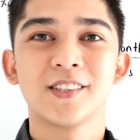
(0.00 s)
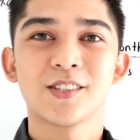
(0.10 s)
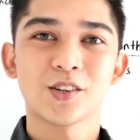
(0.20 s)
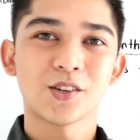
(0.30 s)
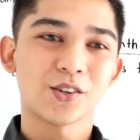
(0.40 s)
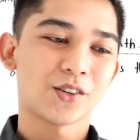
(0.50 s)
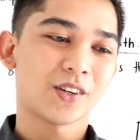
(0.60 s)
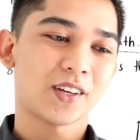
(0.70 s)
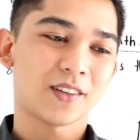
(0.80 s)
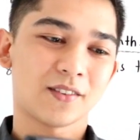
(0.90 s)
So
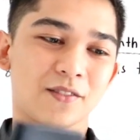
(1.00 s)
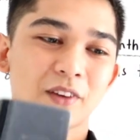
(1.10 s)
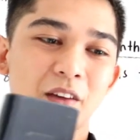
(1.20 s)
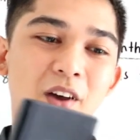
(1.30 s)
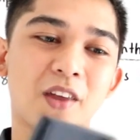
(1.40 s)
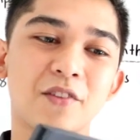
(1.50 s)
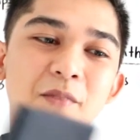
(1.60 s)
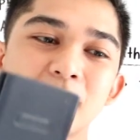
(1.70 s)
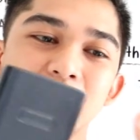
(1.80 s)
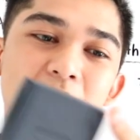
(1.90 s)

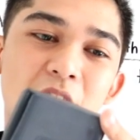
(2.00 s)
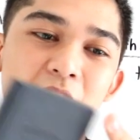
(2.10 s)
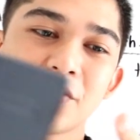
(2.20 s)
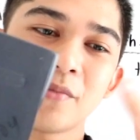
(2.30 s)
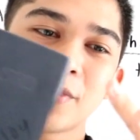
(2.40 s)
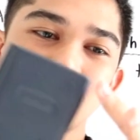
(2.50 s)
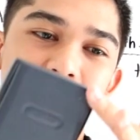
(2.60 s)
500 plus 500 plus